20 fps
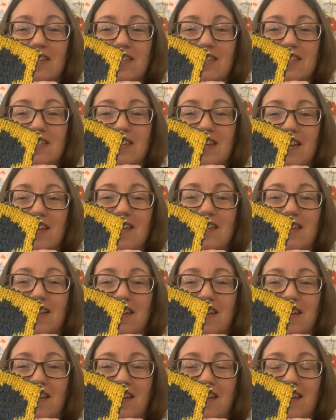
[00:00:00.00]

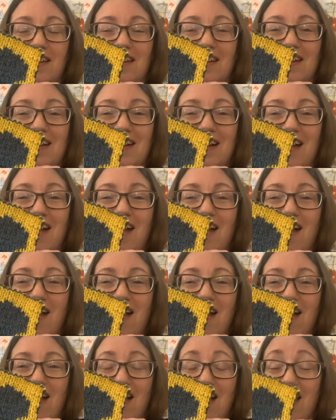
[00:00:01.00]
Ta-da.
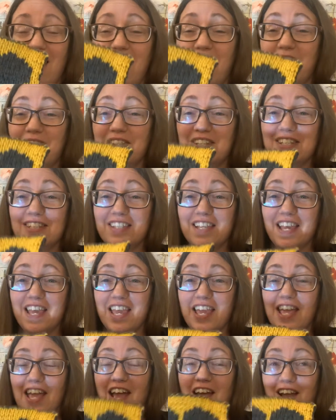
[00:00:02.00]
I have to
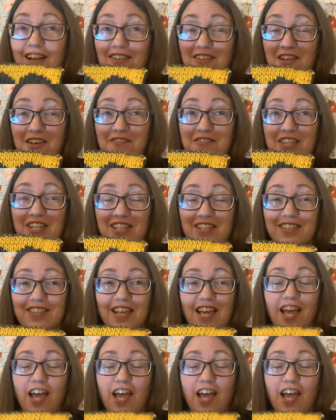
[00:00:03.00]
say, I love this.